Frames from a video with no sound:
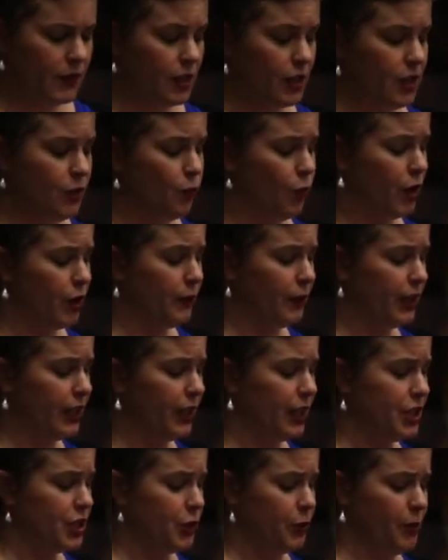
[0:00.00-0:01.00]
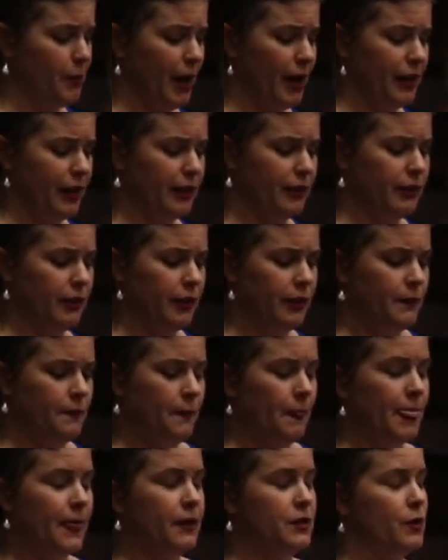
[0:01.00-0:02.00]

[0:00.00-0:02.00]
And what are we going to do about it?